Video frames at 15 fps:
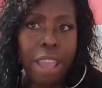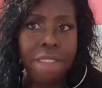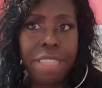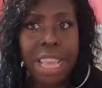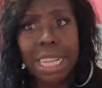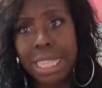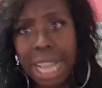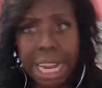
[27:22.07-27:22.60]

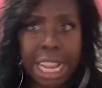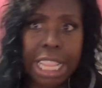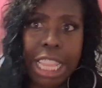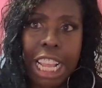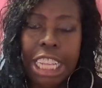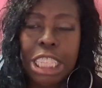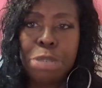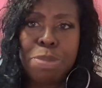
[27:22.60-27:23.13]
So if there's
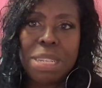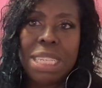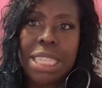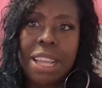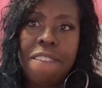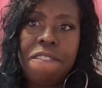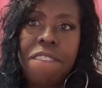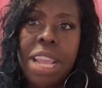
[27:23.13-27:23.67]
anything
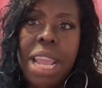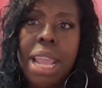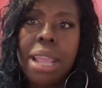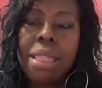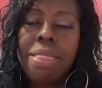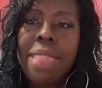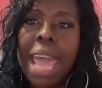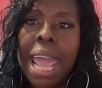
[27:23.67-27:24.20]

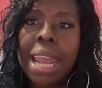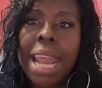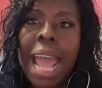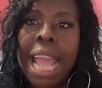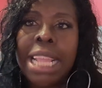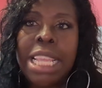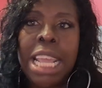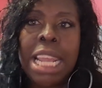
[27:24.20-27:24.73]
specific
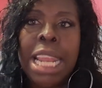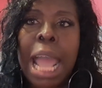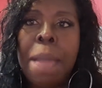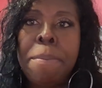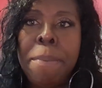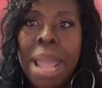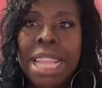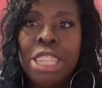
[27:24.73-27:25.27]
that I
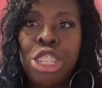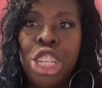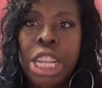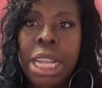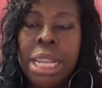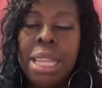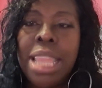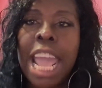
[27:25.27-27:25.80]
did not
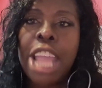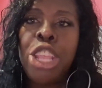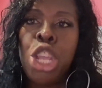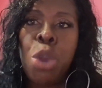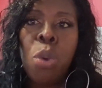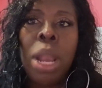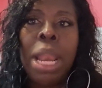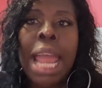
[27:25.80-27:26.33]

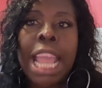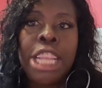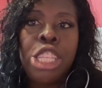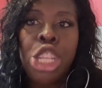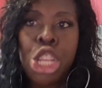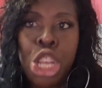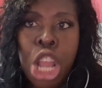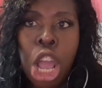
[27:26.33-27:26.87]
mention that you
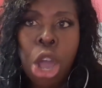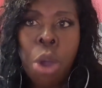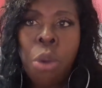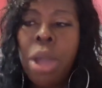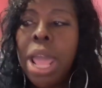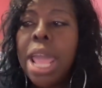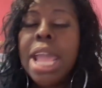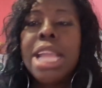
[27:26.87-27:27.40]
would like to
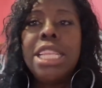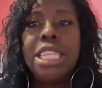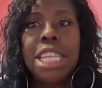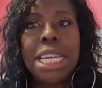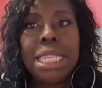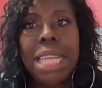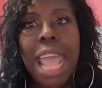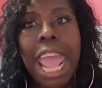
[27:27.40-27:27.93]
know,
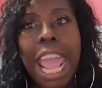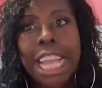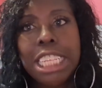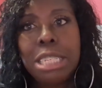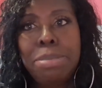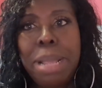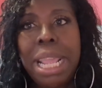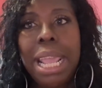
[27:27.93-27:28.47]
just
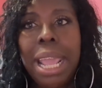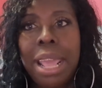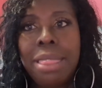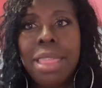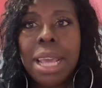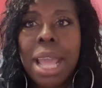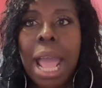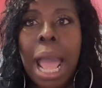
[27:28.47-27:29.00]
ask me
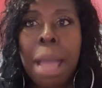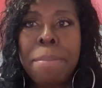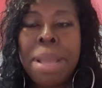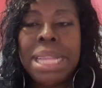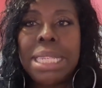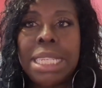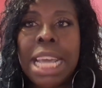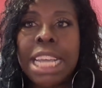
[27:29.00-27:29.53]
in the
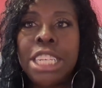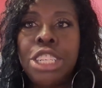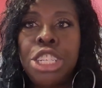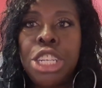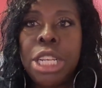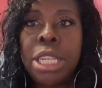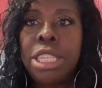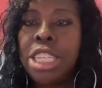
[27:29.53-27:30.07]
comment
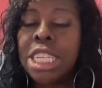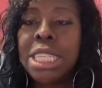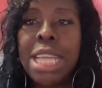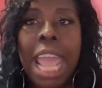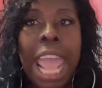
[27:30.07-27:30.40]
section.